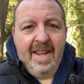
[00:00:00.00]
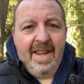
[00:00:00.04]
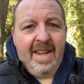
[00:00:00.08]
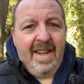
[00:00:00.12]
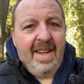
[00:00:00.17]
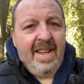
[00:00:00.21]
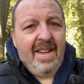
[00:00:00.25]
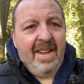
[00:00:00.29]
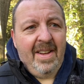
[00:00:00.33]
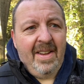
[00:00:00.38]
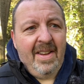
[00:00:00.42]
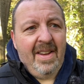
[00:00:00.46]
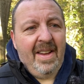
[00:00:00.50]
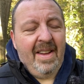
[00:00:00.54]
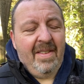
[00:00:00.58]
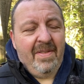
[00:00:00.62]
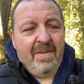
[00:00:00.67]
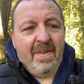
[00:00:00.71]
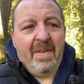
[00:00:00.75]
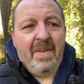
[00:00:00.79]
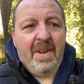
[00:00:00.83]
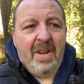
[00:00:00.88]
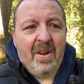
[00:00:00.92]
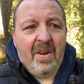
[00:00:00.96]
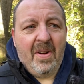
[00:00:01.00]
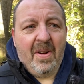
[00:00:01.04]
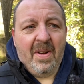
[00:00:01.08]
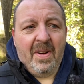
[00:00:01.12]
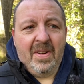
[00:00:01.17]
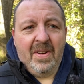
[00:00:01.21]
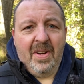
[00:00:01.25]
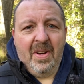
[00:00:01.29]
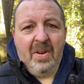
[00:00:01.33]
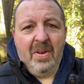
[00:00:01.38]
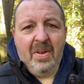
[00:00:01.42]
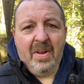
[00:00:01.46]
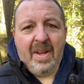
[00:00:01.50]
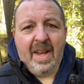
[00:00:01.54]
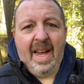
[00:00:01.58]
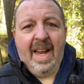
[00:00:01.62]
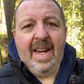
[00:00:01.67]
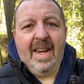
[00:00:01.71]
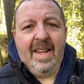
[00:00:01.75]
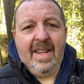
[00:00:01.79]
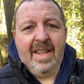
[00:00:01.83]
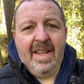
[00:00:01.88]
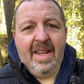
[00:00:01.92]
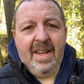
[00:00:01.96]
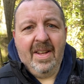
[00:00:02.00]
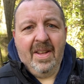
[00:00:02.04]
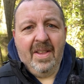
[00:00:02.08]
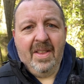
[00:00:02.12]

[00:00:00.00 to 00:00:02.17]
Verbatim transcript: you, it's very hard to look anything